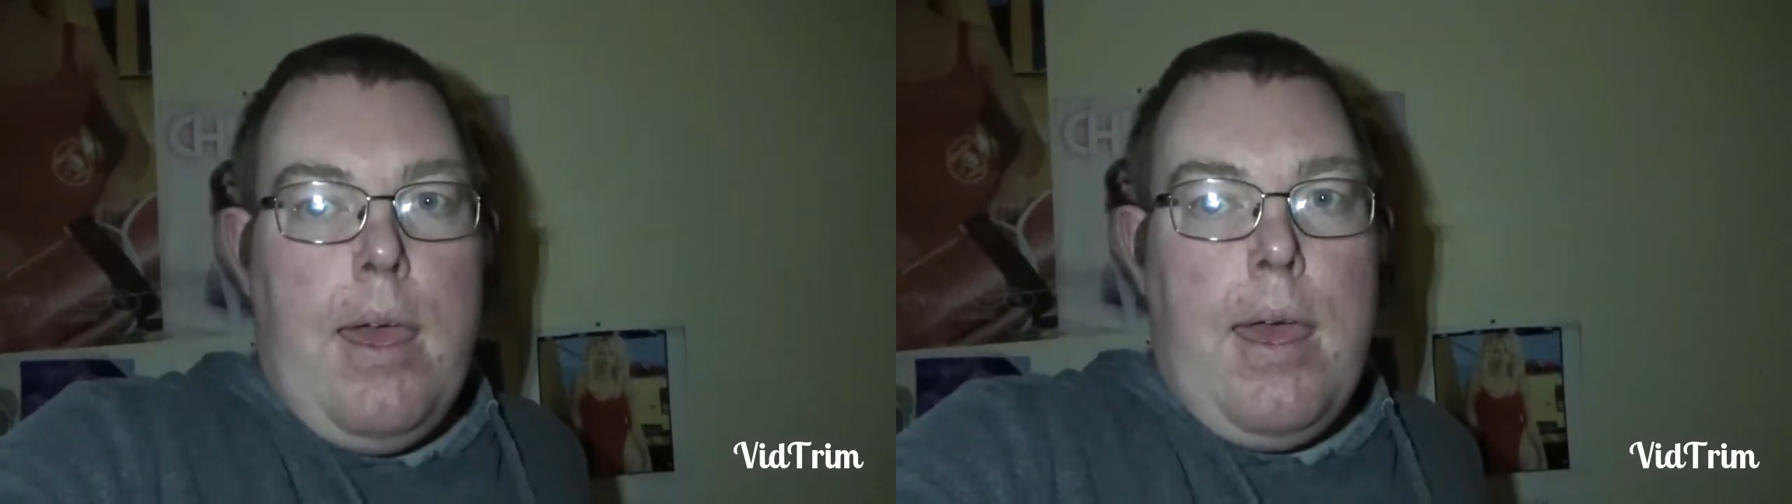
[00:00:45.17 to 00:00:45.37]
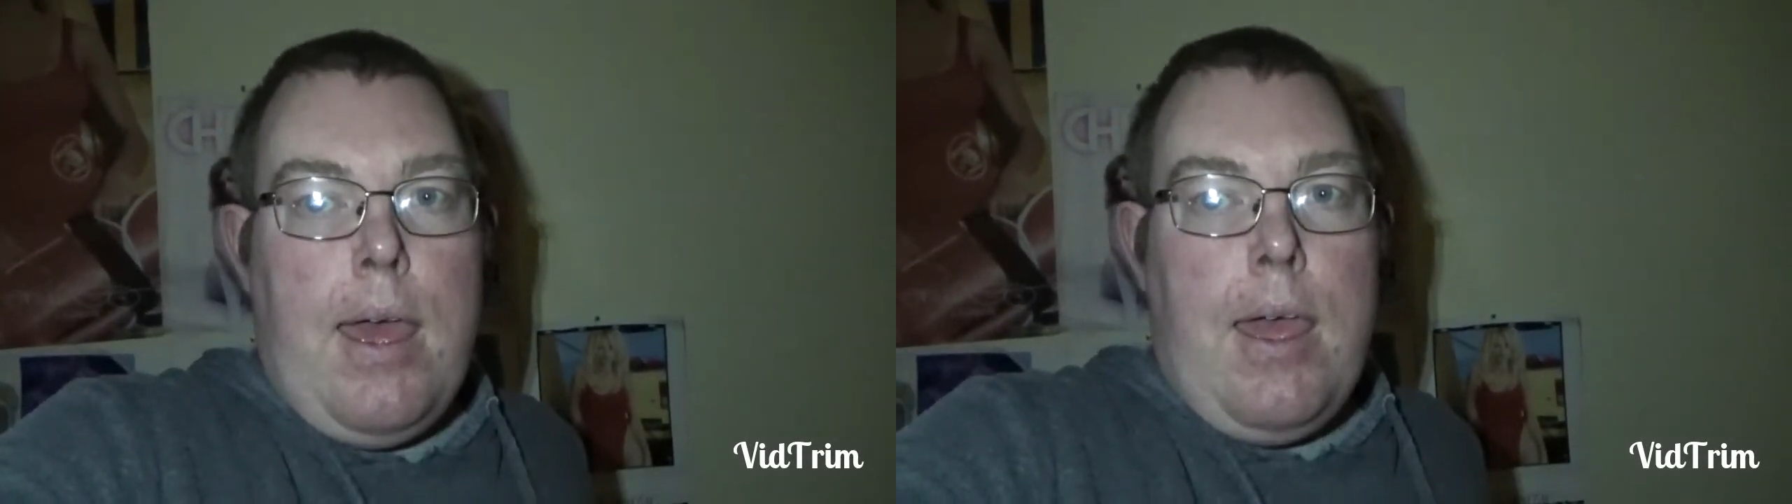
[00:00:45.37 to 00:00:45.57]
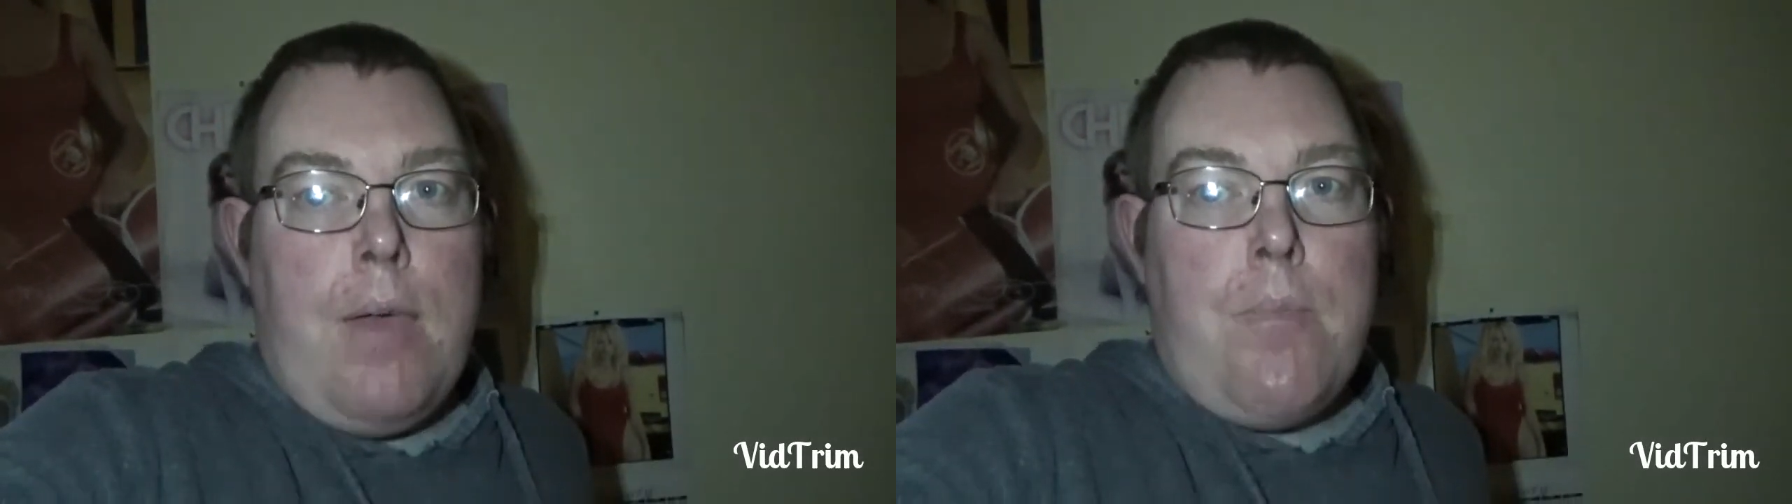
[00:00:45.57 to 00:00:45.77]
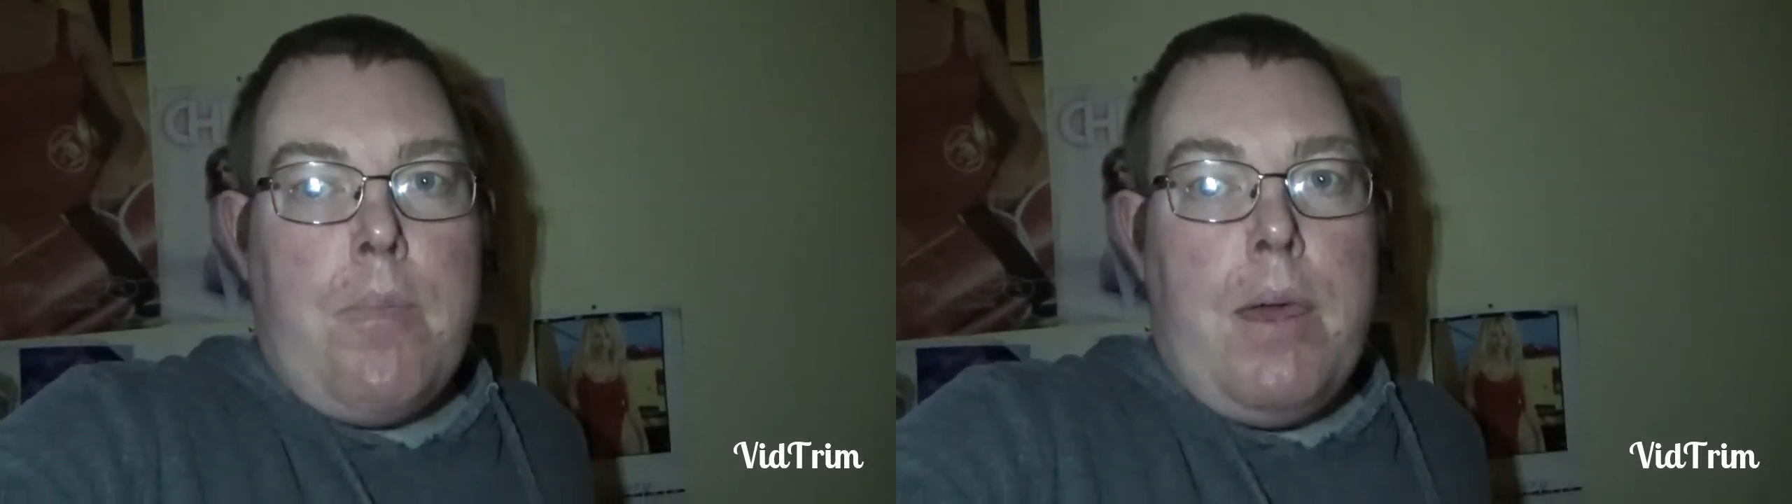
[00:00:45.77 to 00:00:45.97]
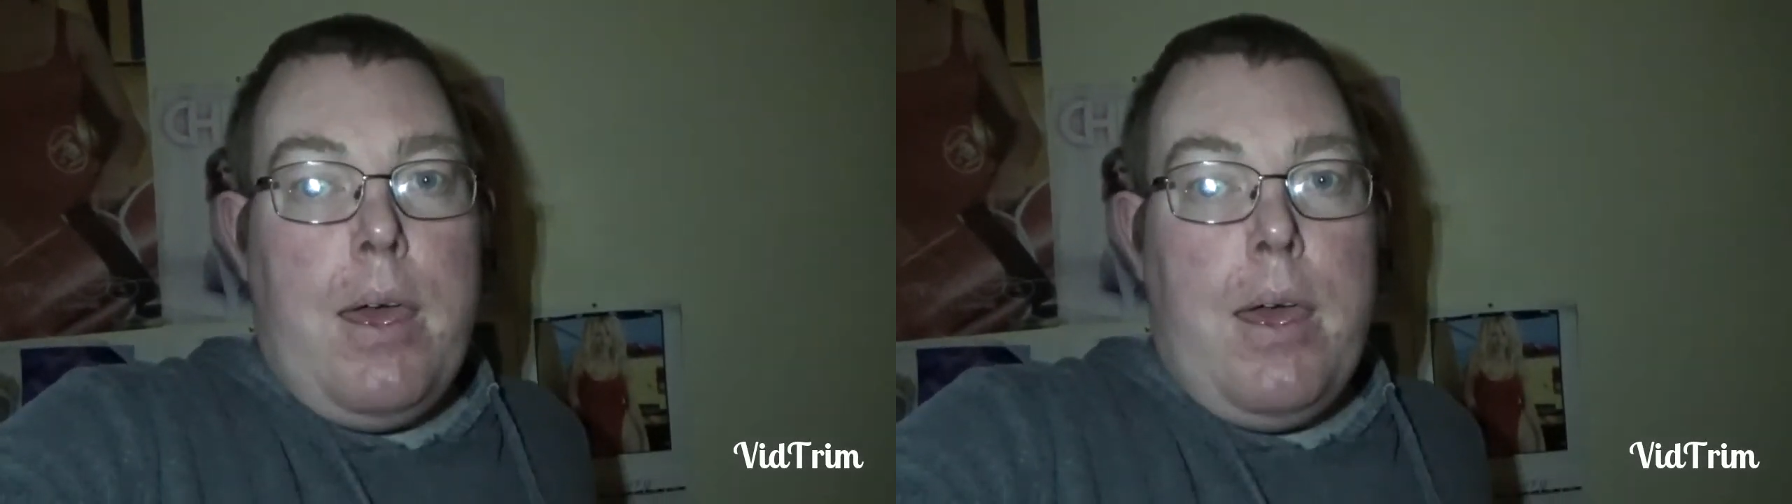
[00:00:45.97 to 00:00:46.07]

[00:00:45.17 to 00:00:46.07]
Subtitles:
and